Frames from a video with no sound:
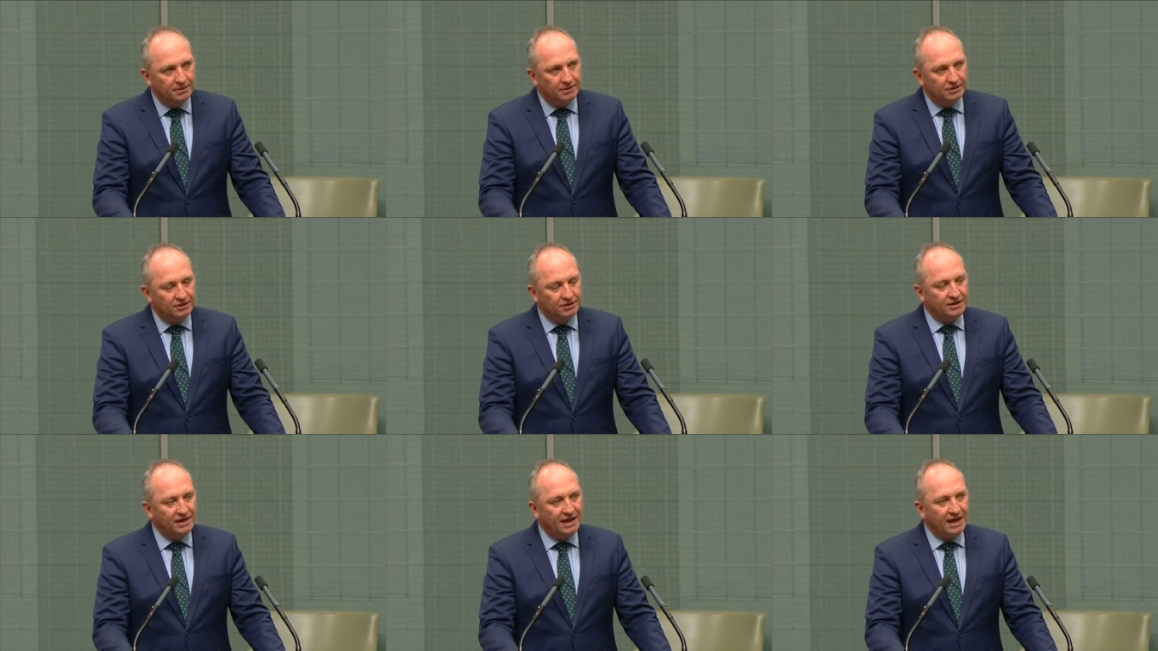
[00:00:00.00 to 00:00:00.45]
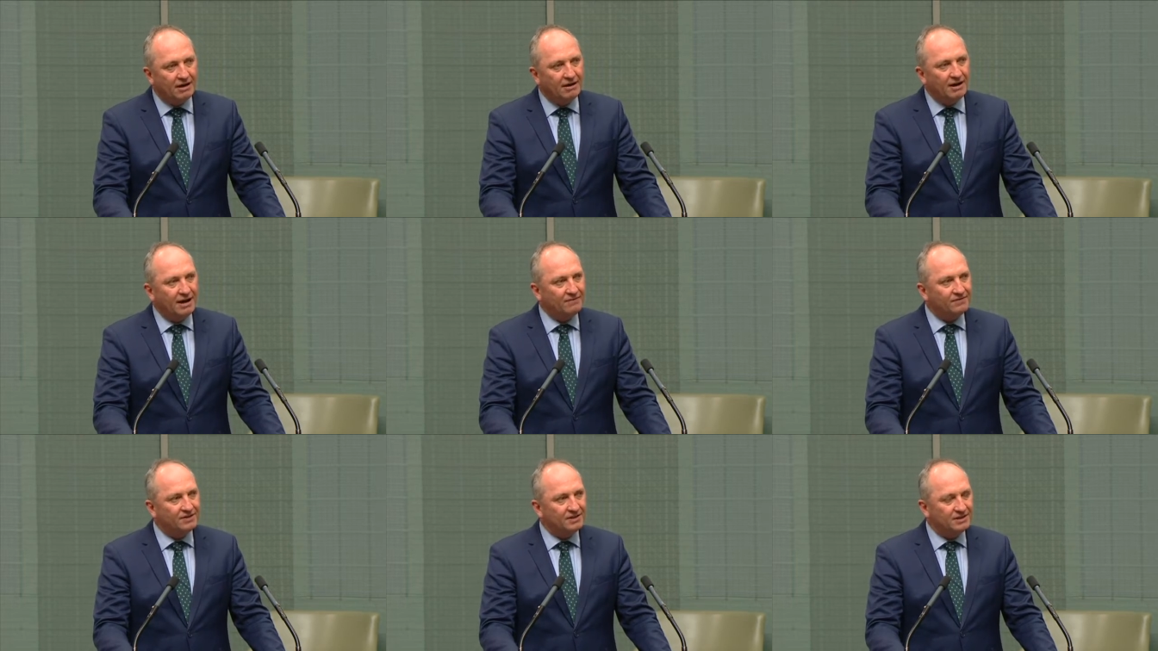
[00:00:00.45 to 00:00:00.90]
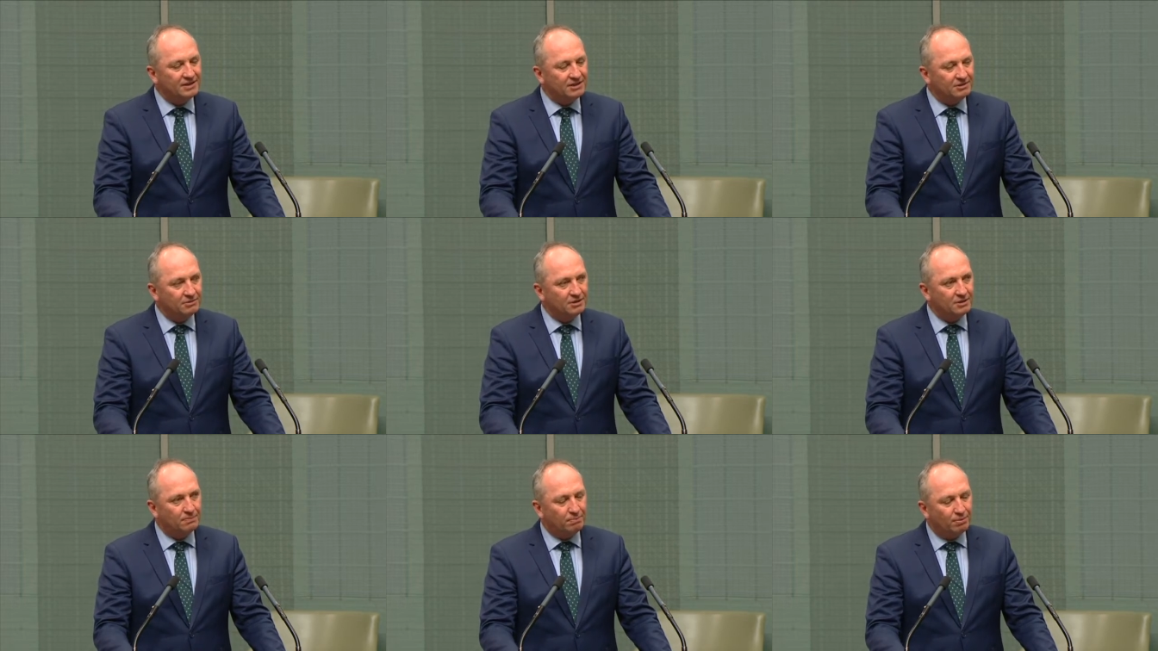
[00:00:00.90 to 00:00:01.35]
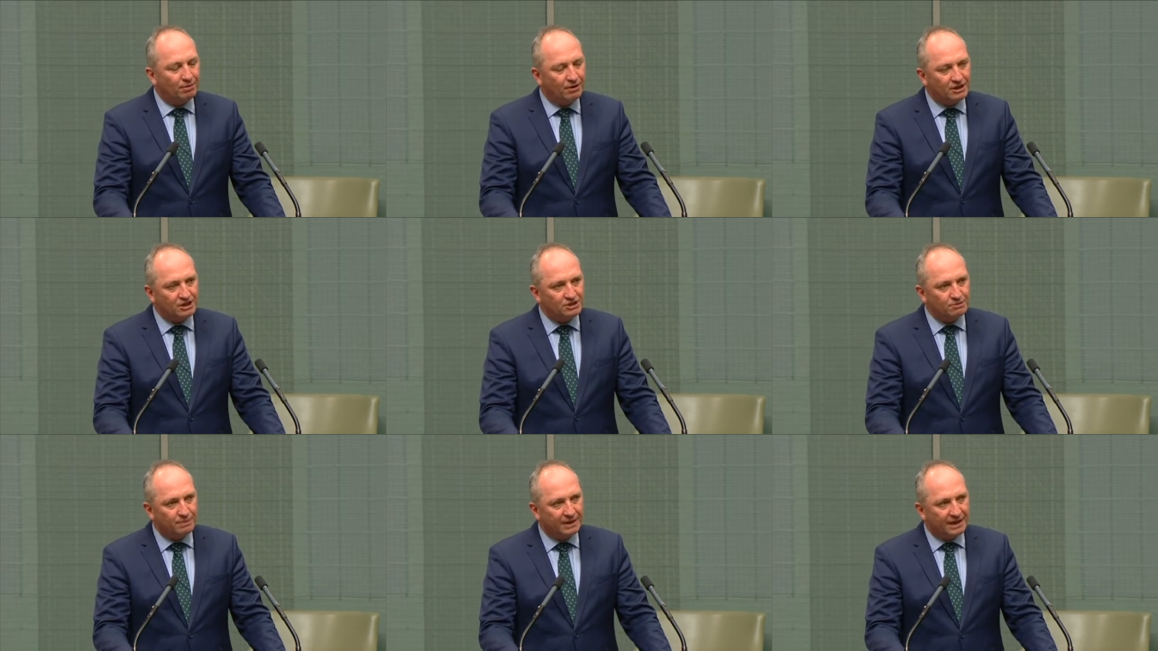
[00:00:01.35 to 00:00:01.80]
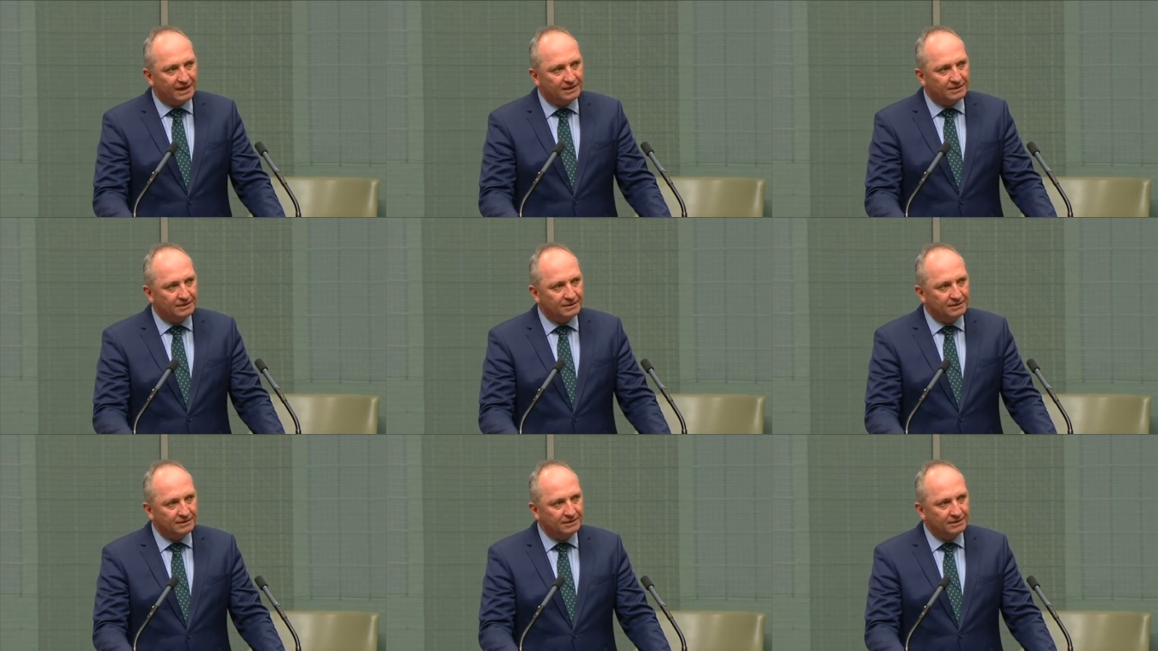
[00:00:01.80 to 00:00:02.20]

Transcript: To now have to deal with the prospect